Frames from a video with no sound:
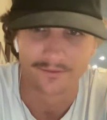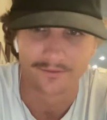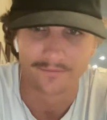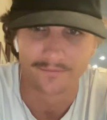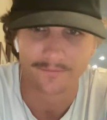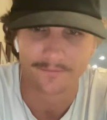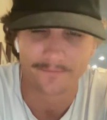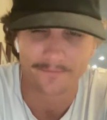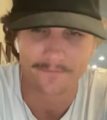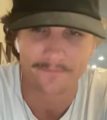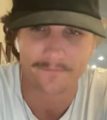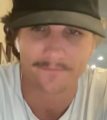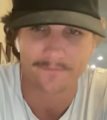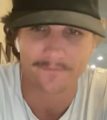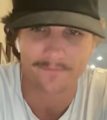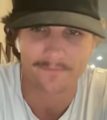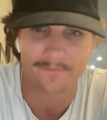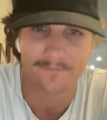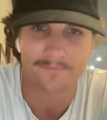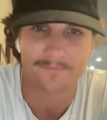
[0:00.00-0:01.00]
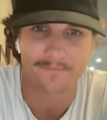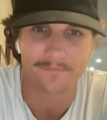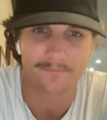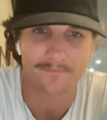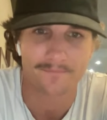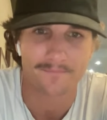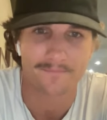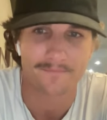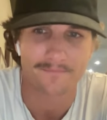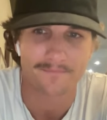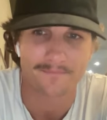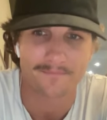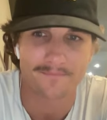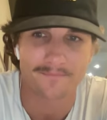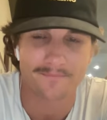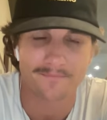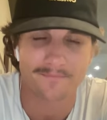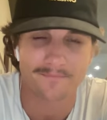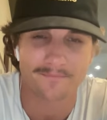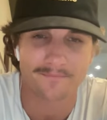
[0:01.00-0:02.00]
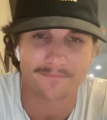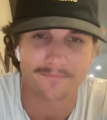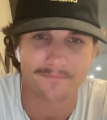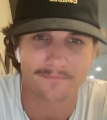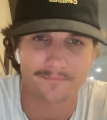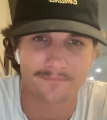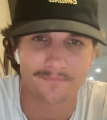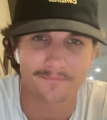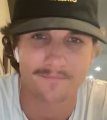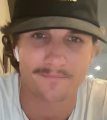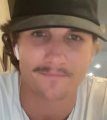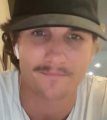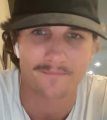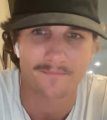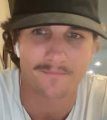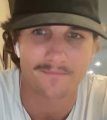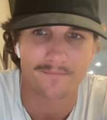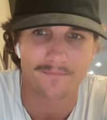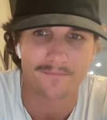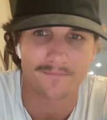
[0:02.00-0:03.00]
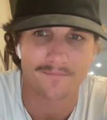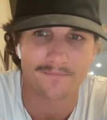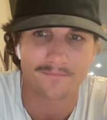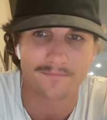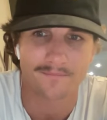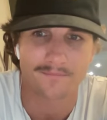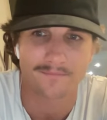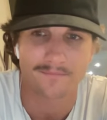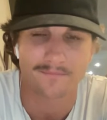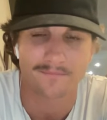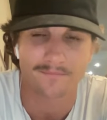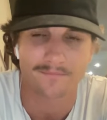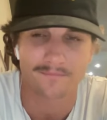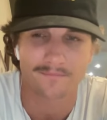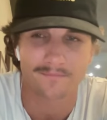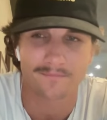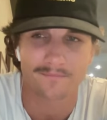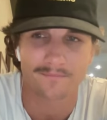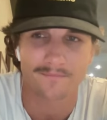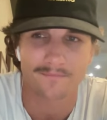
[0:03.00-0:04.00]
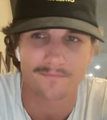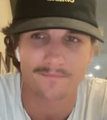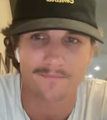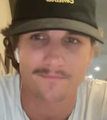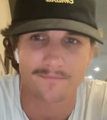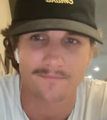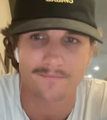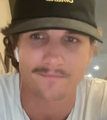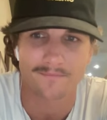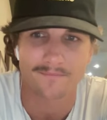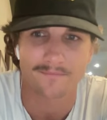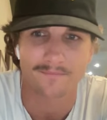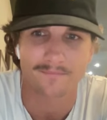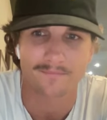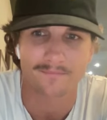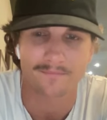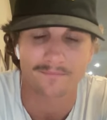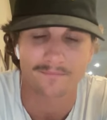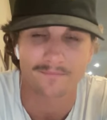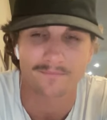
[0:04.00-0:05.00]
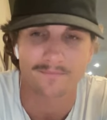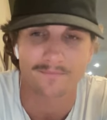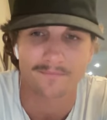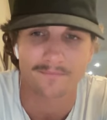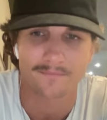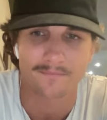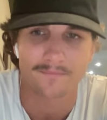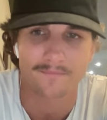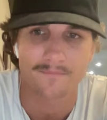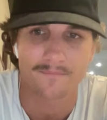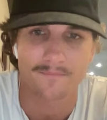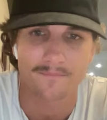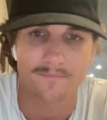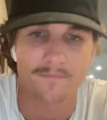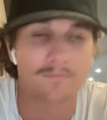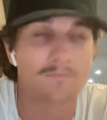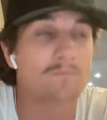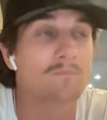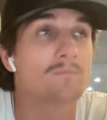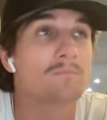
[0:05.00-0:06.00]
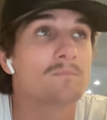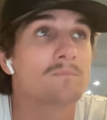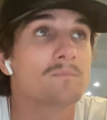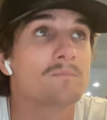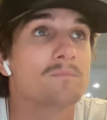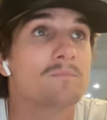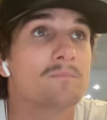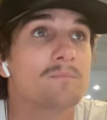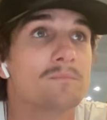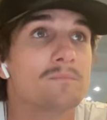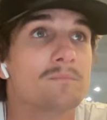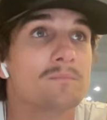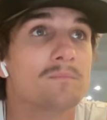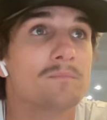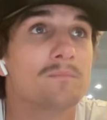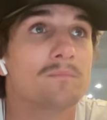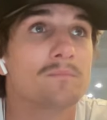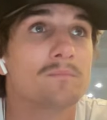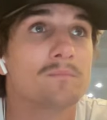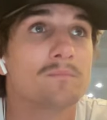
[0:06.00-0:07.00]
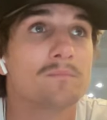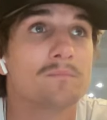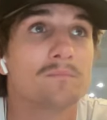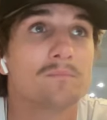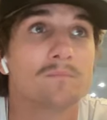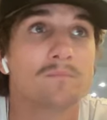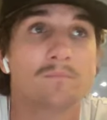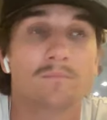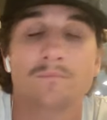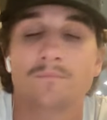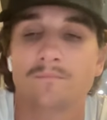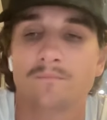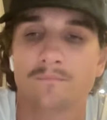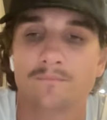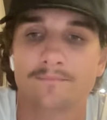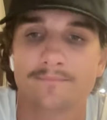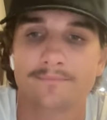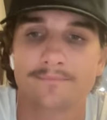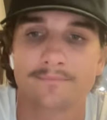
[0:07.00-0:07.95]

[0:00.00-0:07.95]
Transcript: The person shown says nothing.